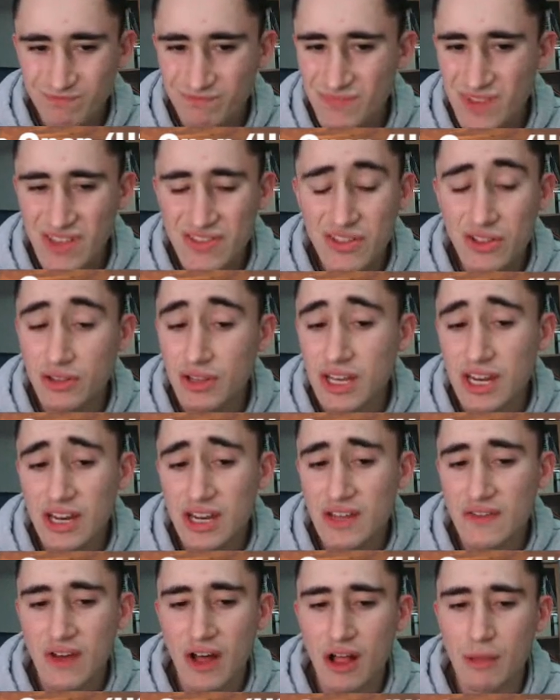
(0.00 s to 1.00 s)
the lead in
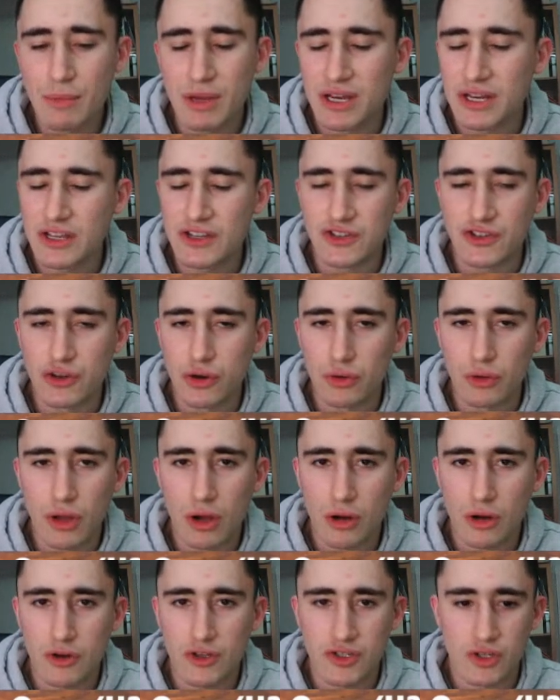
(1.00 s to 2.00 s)
development is no
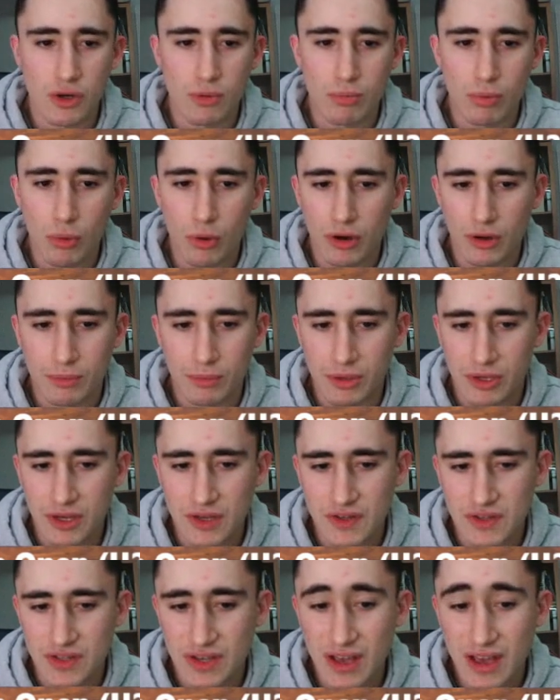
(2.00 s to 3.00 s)
longer so important
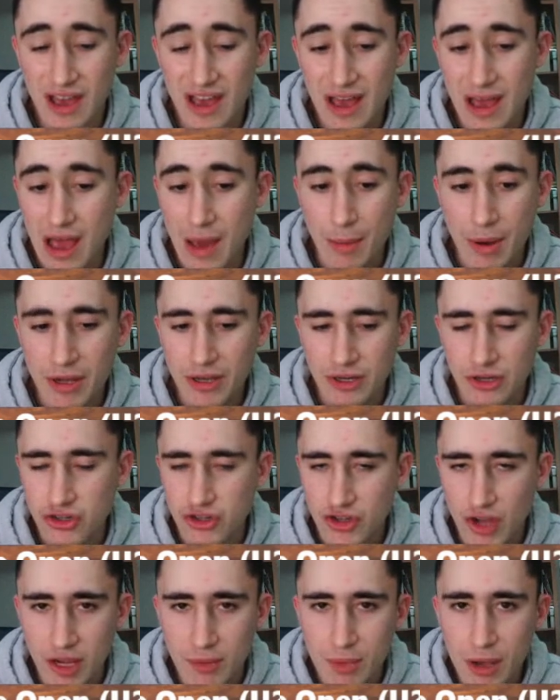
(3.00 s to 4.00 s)
because am I going to
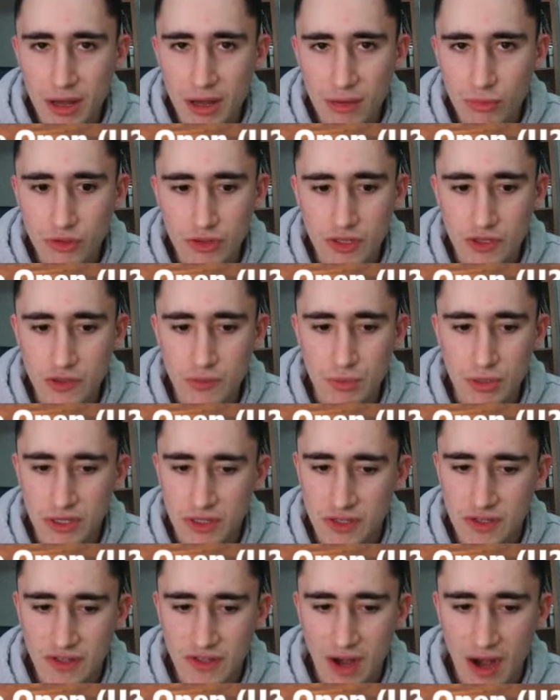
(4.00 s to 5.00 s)
checkmate him with these
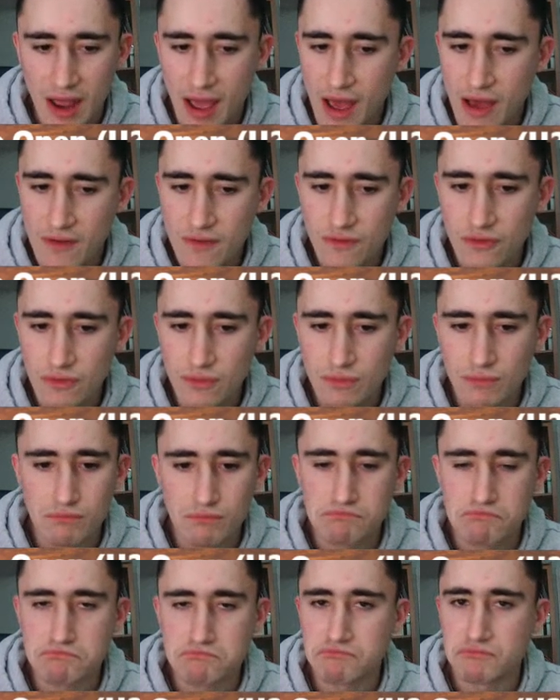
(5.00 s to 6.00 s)
pieces that I have?
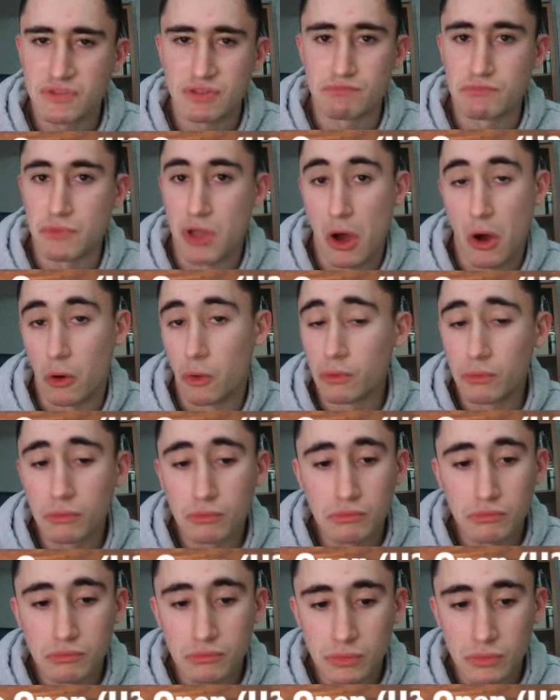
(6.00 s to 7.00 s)
No.
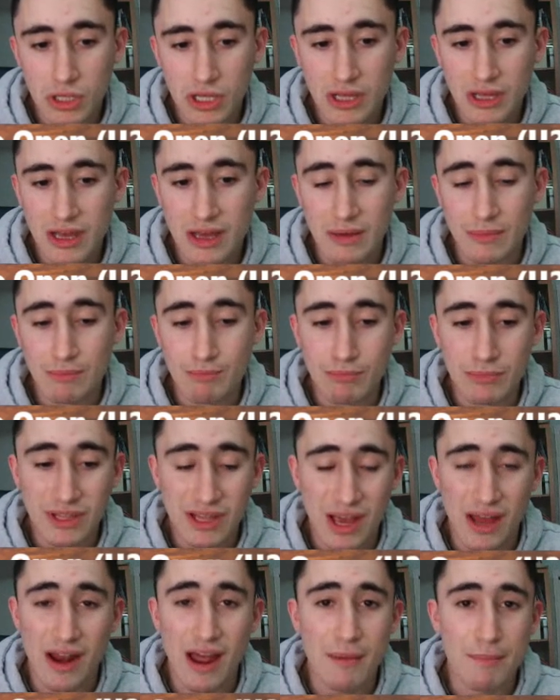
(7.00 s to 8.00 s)

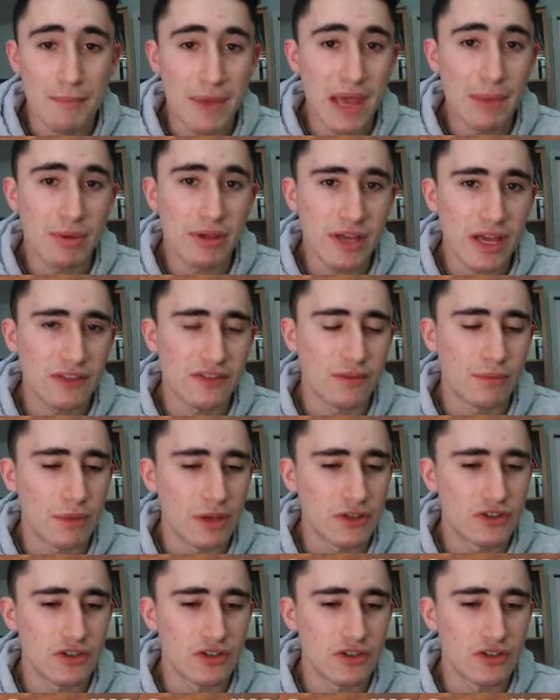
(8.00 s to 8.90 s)
Can I maybe get them into